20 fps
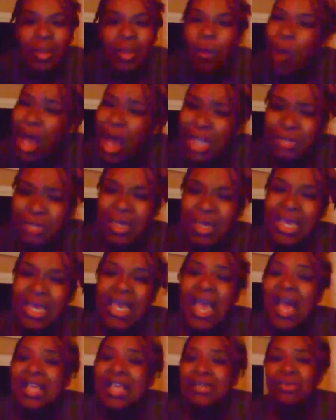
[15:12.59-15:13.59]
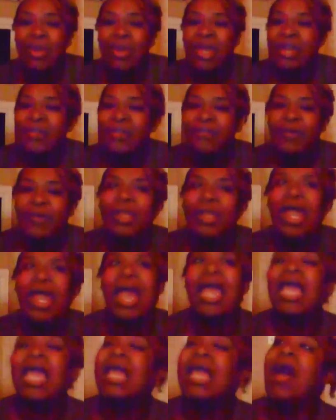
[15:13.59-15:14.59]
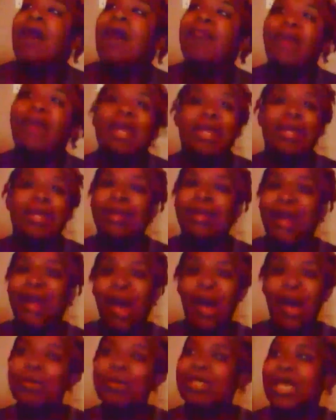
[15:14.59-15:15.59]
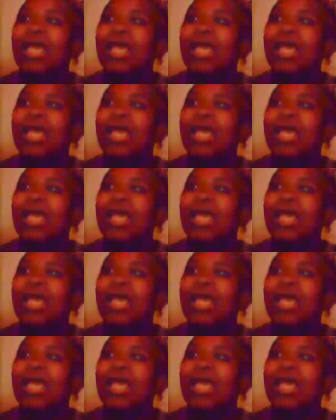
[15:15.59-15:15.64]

Watch what he has waiting for you. Like he already knows.